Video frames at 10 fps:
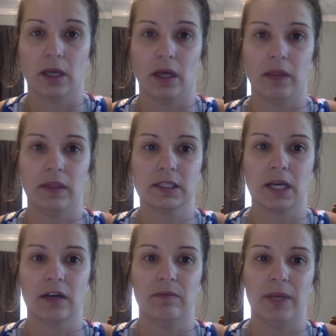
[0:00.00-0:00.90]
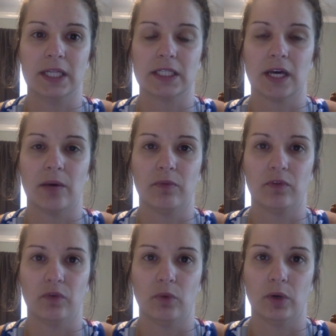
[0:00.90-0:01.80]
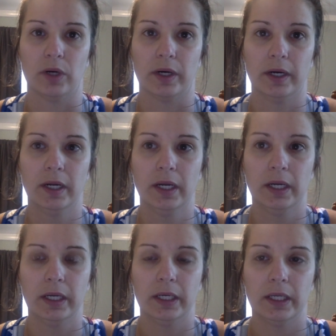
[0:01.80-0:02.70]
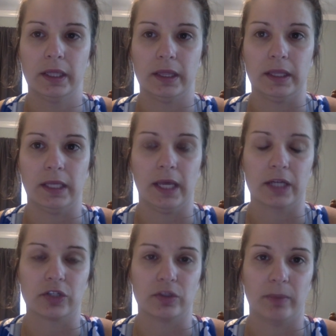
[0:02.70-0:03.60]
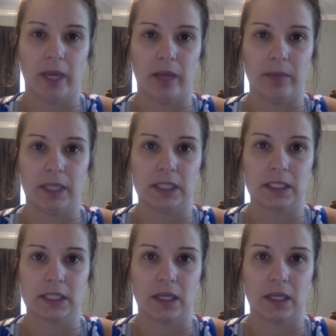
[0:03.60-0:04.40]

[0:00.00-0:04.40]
And this kind of makes up for the extra payments